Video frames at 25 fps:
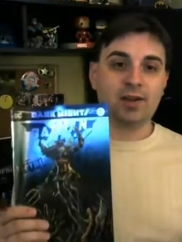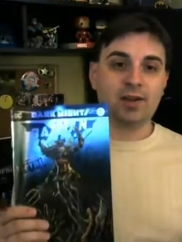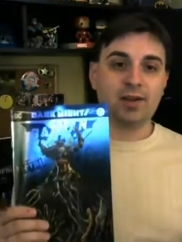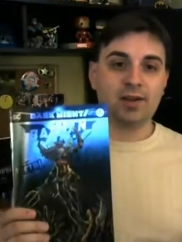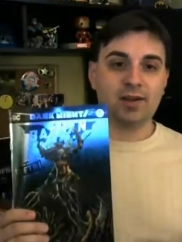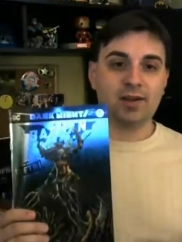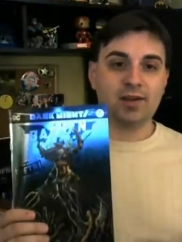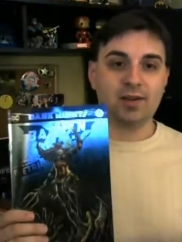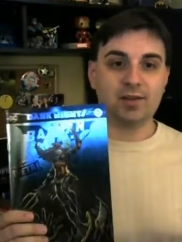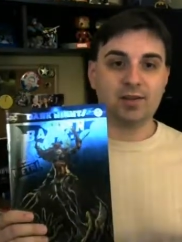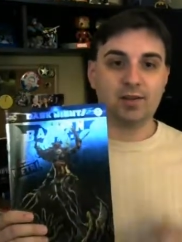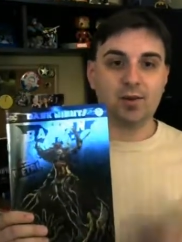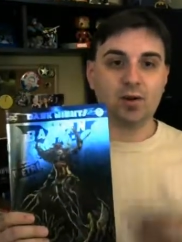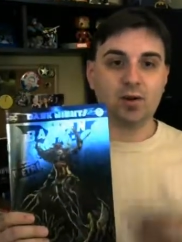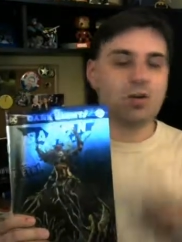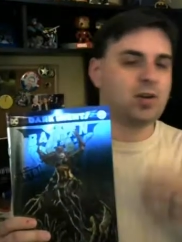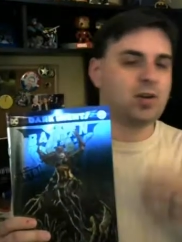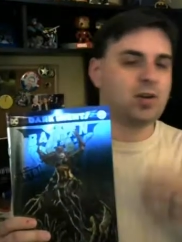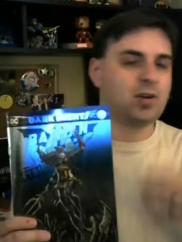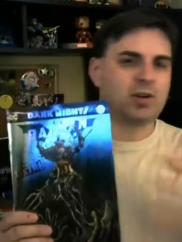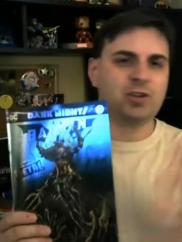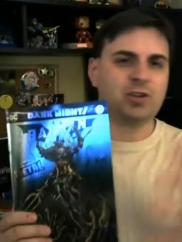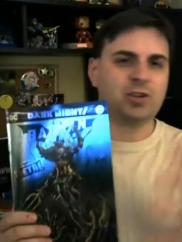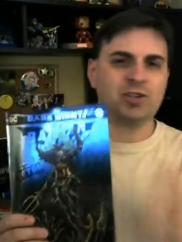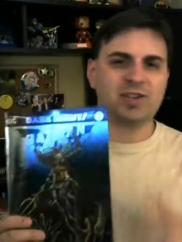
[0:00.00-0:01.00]

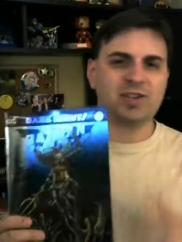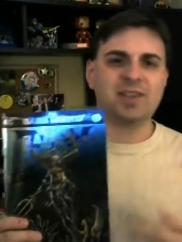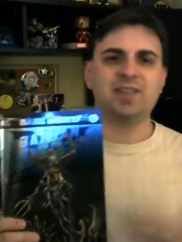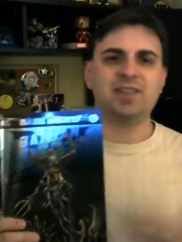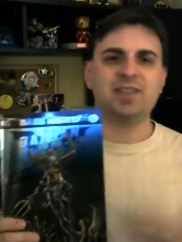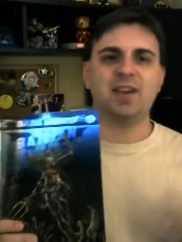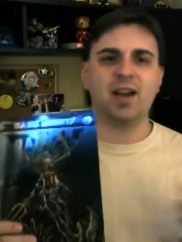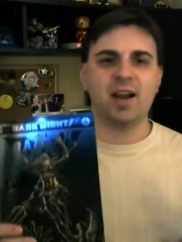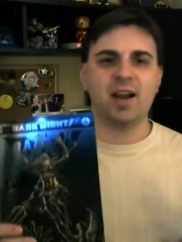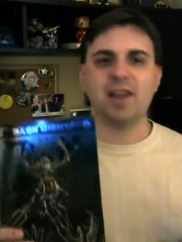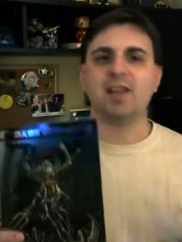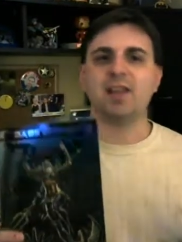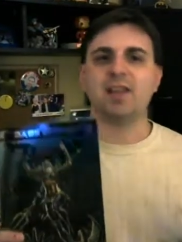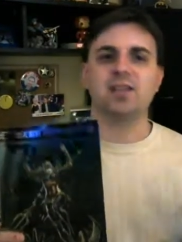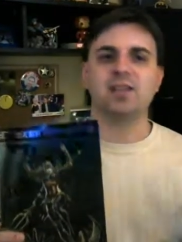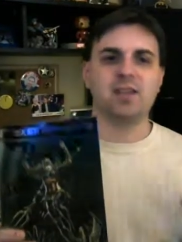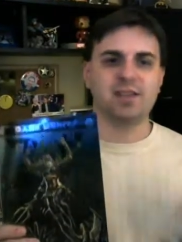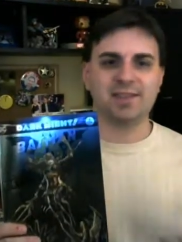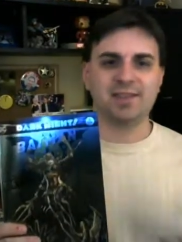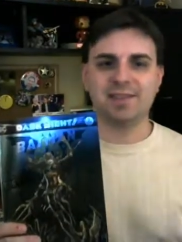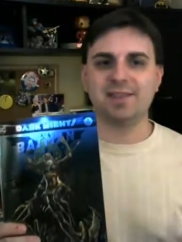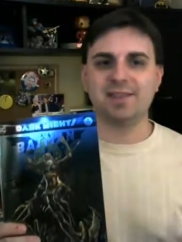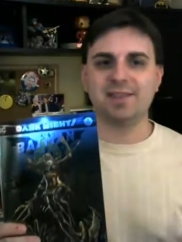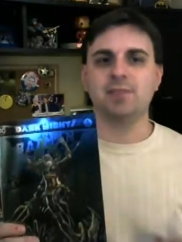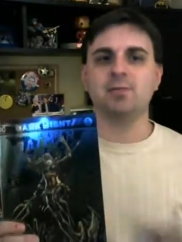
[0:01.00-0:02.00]
or I should say tie-in,
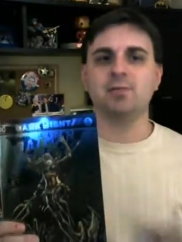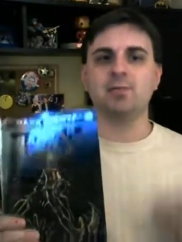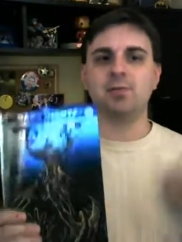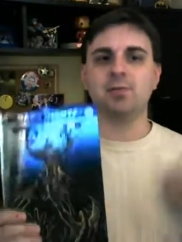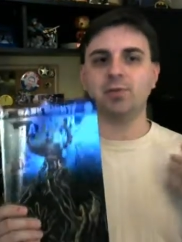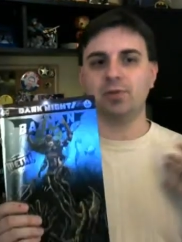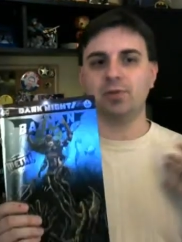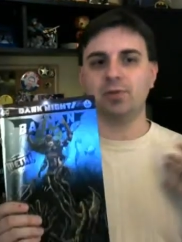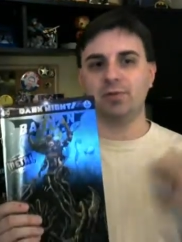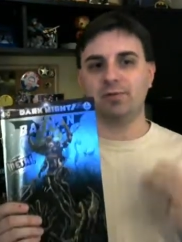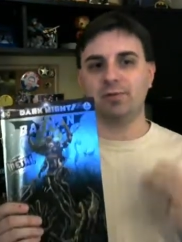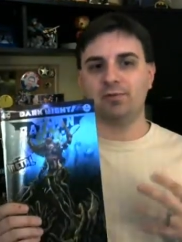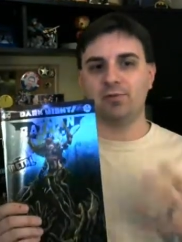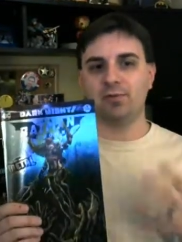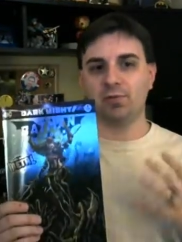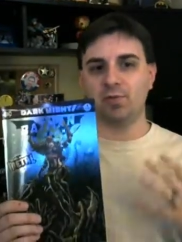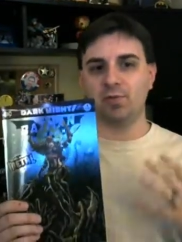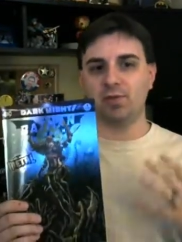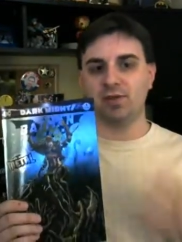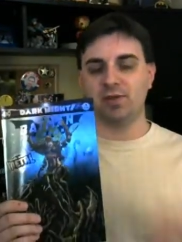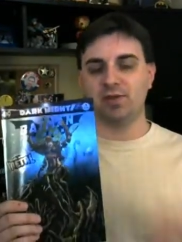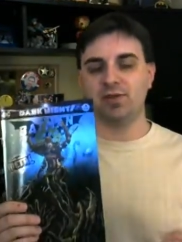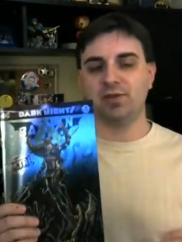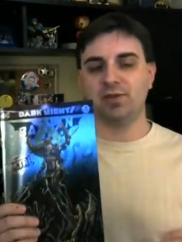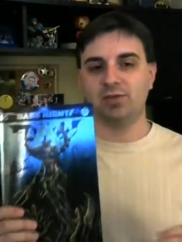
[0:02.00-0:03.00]
not sequel, four
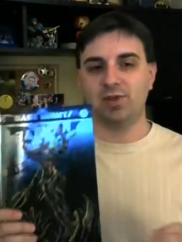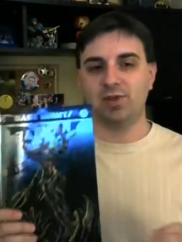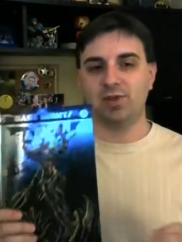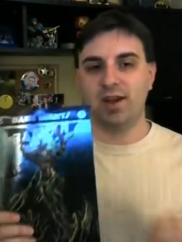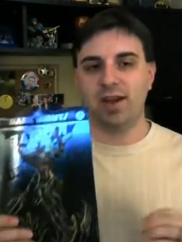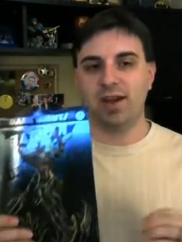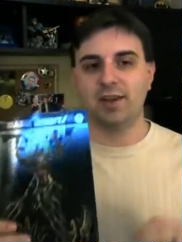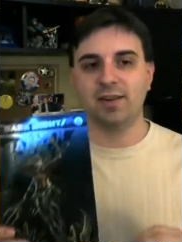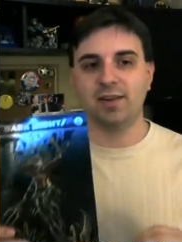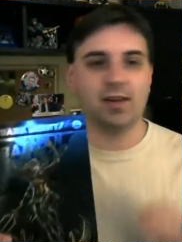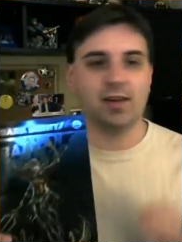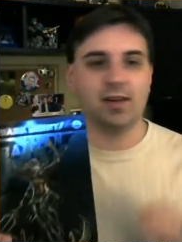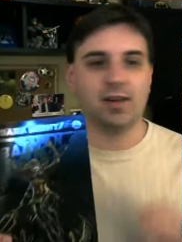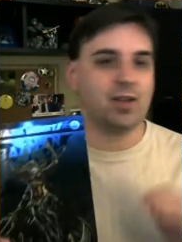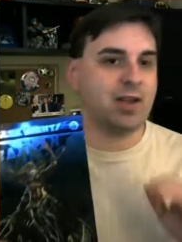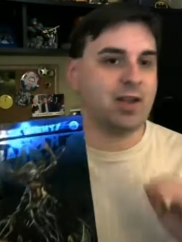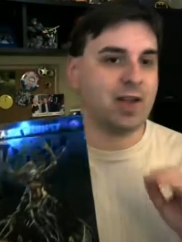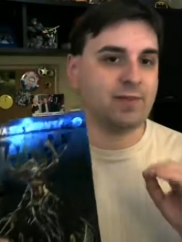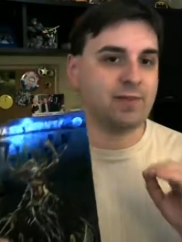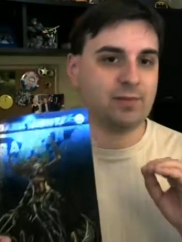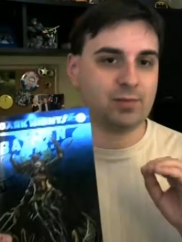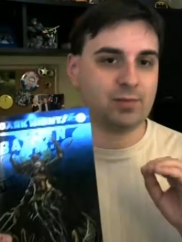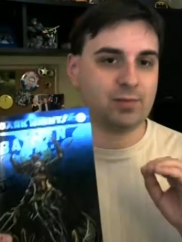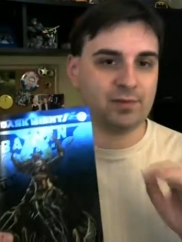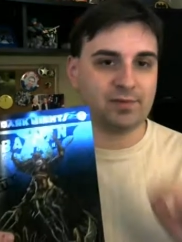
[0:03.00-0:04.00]
parts tie-in, and I'll
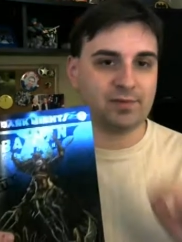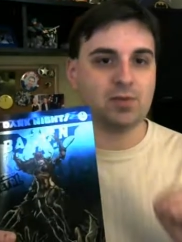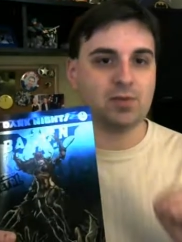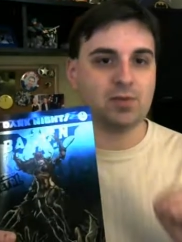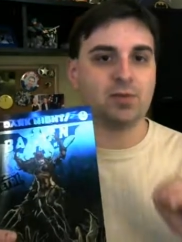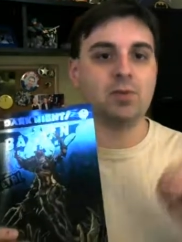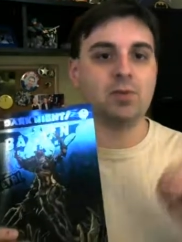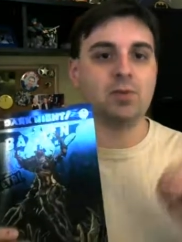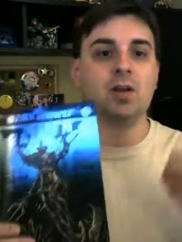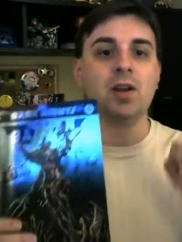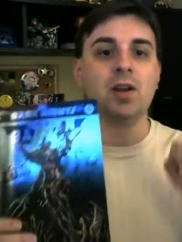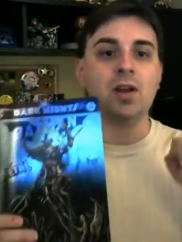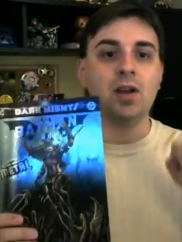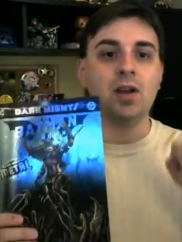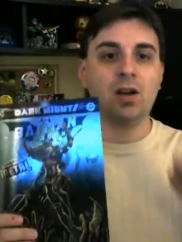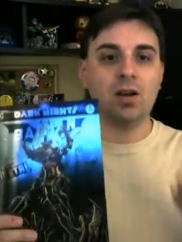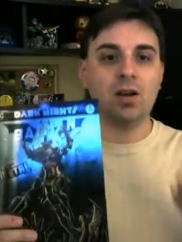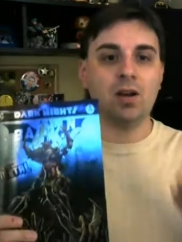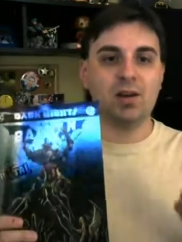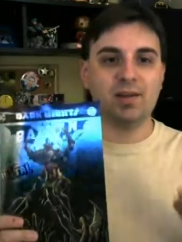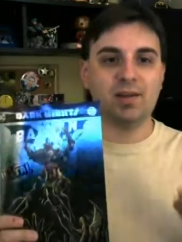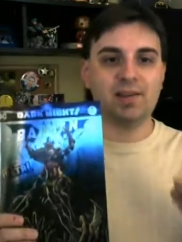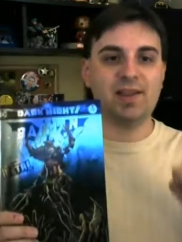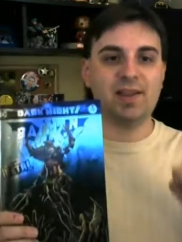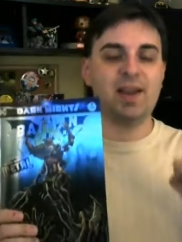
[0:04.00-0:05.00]
have a review
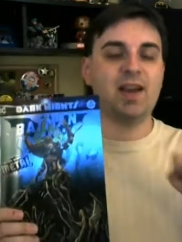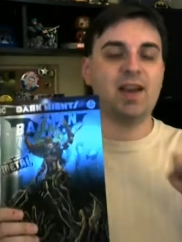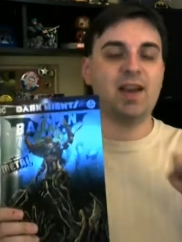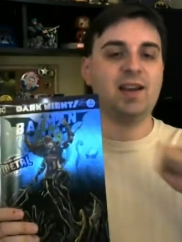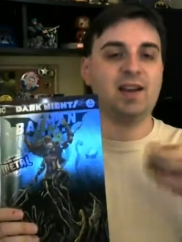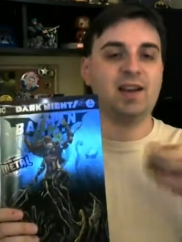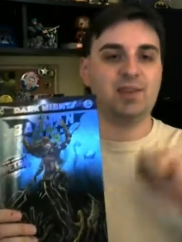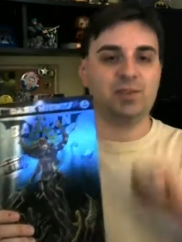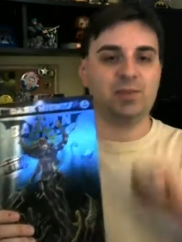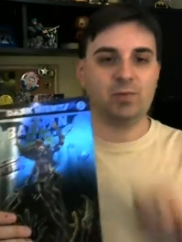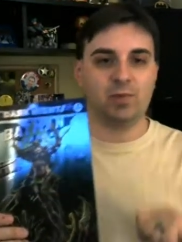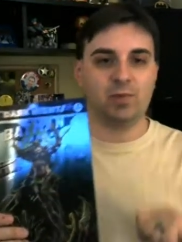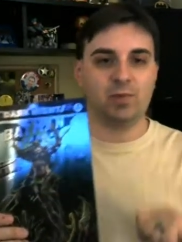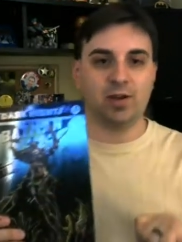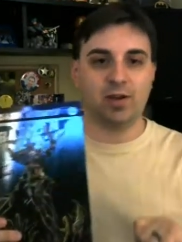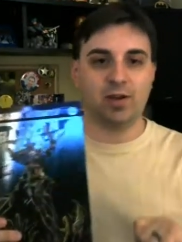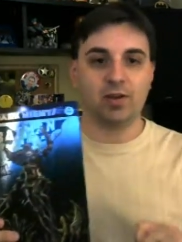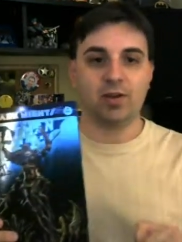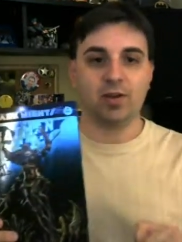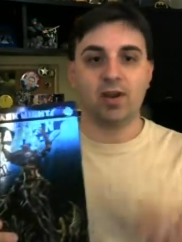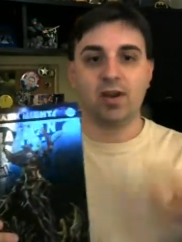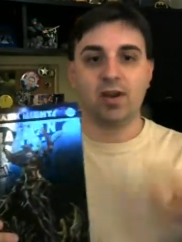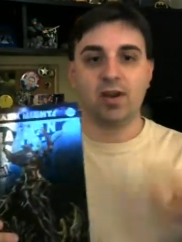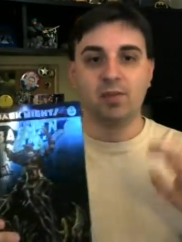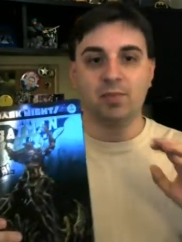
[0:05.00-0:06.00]
on that as
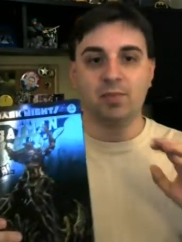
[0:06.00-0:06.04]
well.